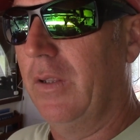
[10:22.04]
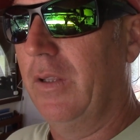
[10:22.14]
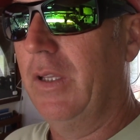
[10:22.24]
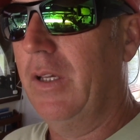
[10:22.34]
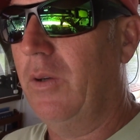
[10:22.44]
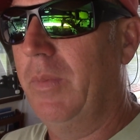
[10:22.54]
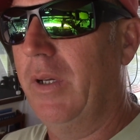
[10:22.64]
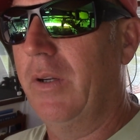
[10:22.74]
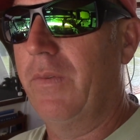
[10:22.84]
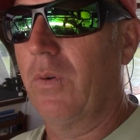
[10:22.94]
little
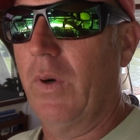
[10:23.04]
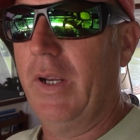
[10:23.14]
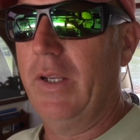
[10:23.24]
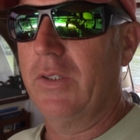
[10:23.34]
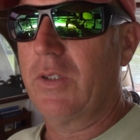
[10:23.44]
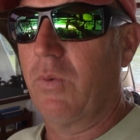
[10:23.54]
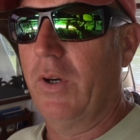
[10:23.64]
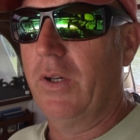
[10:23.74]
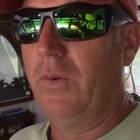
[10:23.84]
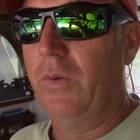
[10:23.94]
bit of a rain
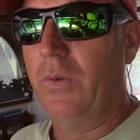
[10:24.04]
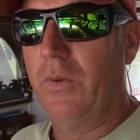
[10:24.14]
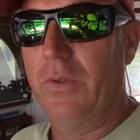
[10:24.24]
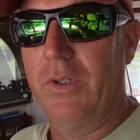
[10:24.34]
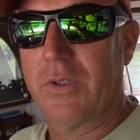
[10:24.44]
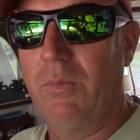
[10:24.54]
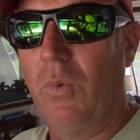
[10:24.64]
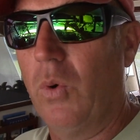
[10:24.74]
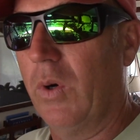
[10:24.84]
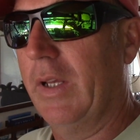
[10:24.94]
sprinkle this
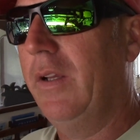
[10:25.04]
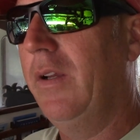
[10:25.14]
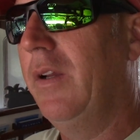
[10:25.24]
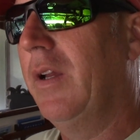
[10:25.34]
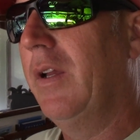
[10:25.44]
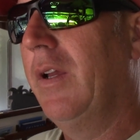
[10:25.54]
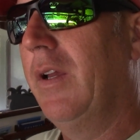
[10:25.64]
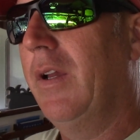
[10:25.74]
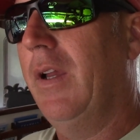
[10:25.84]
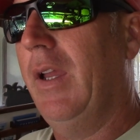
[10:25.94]
morning,
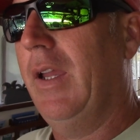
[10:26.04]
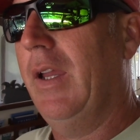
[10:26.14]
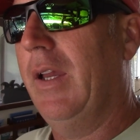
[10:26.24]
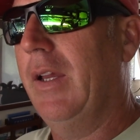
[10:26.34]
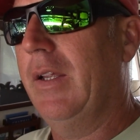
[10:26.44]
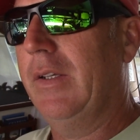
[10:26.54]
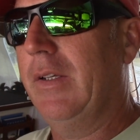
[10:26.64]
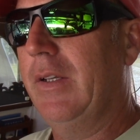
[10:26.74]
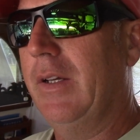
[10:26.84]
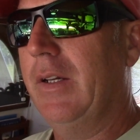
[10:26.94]
and
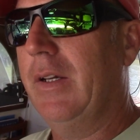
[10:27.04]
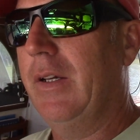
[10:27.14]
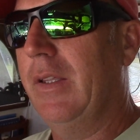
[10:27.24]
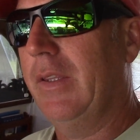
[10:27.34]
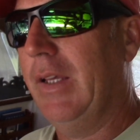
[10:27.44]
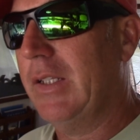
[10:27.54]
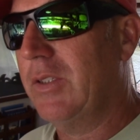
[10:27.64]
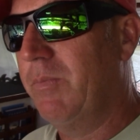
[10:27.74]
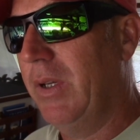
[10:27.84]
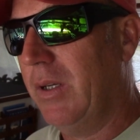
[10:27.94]

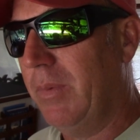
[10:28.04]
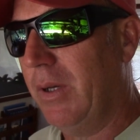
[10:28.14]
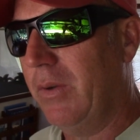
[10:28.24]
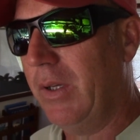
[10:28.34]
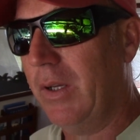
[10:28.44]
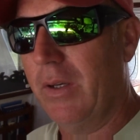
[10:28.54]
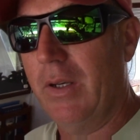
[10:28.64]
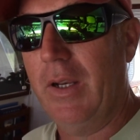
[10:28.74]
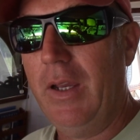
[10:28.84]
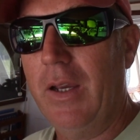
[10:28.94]
that's been about it.
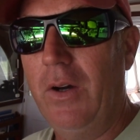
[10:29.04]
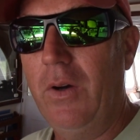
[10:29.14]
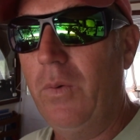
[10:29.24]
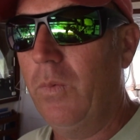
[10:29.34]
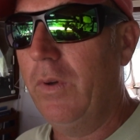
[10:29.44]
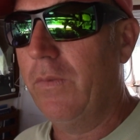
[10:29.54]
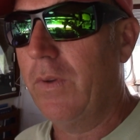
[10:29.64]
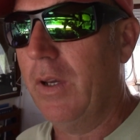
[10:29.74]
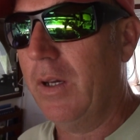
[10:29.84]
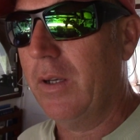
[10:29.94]
Now
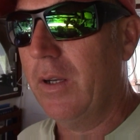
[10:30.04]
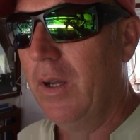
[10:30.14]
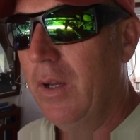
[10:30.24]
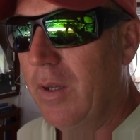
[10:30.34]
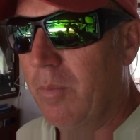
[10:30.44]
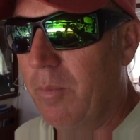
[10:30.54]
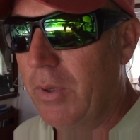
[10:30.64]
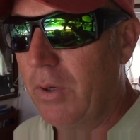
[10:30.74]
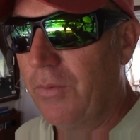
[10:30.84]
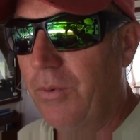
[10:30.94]
we've got
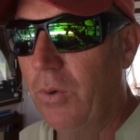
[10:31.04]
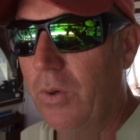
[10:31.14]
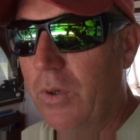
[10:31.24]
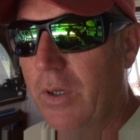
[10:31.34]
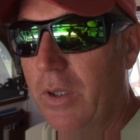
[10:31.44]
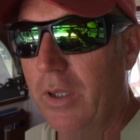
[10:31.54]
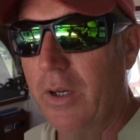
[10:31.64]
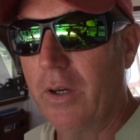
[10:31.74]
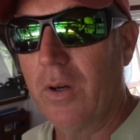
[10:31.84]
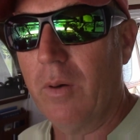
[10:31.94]
beautiful
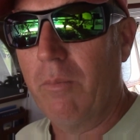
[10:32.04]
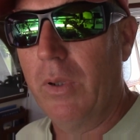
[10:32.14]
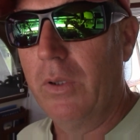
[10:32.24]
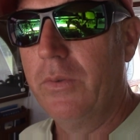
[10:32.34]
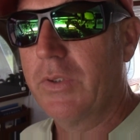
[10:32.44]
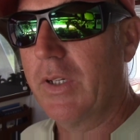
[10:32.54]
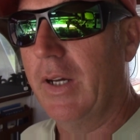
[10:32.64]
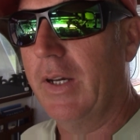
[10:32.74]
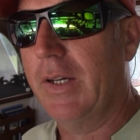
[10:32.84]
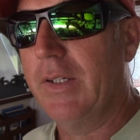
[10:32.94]
clear blue
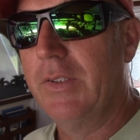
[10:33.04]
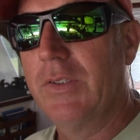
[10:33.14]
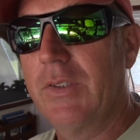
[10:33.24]
skies